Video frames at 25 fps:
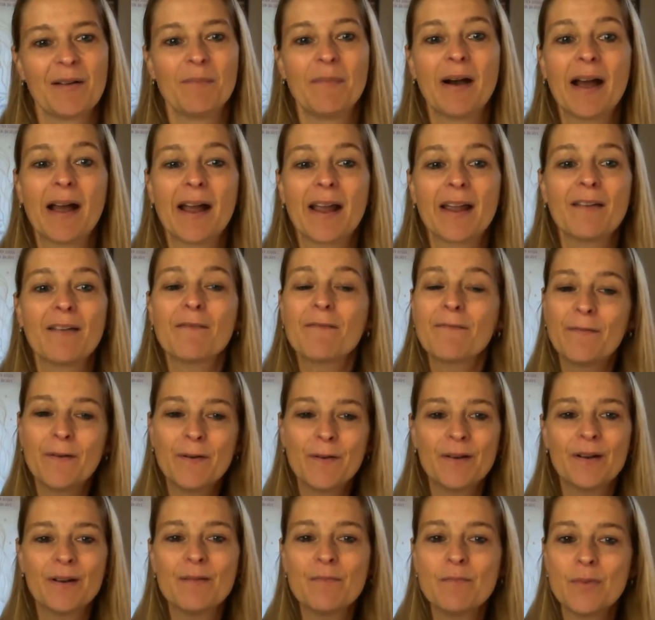My
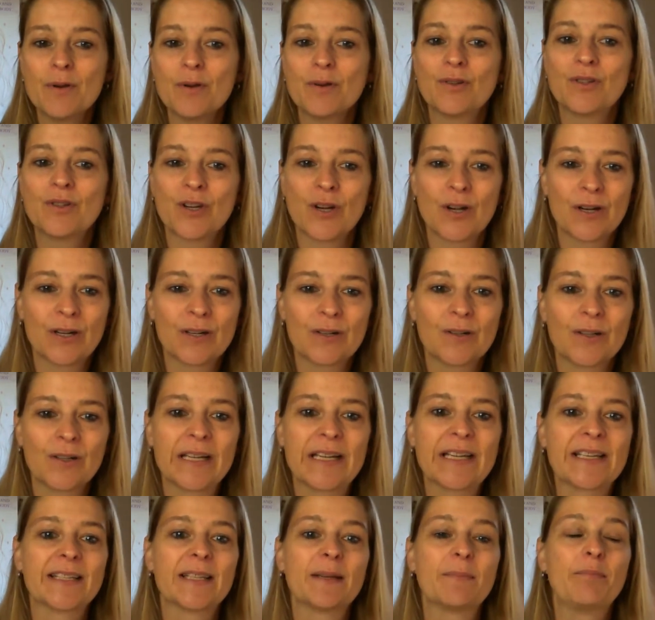food and mood journal
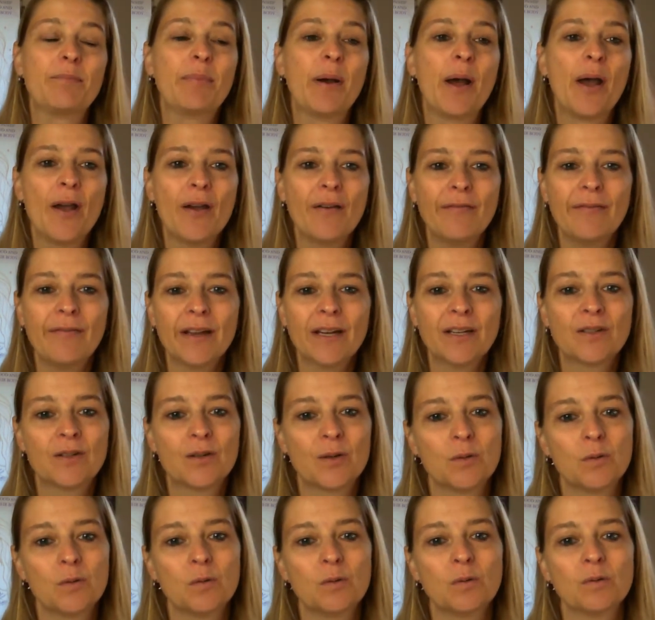is the perfect
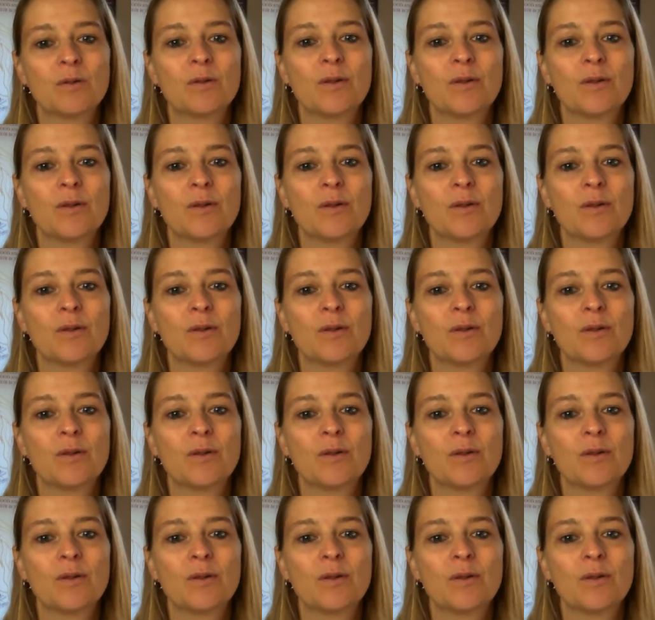tool